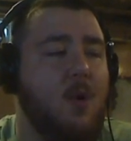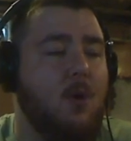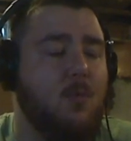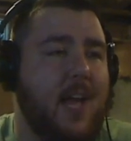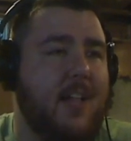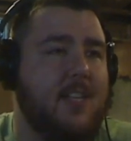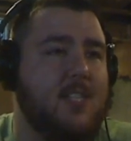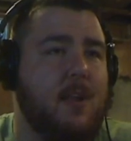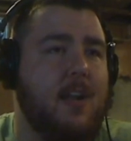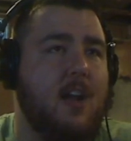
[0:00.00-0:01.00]
while
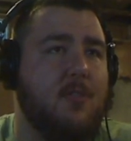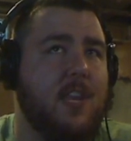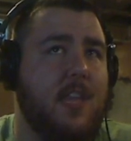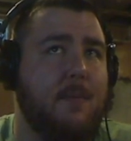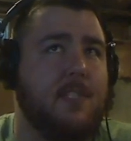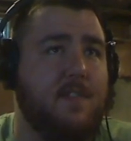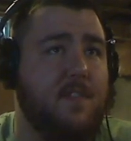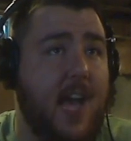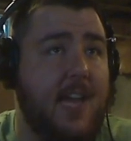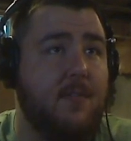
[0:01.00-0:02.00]
Reckless tweeted out that he was a
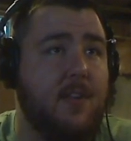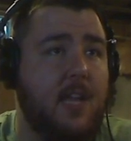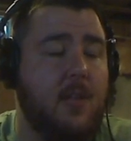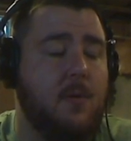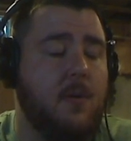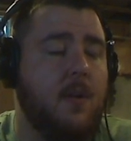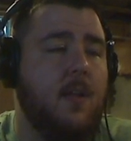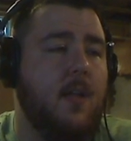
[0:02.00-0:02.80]
fan of Daylor,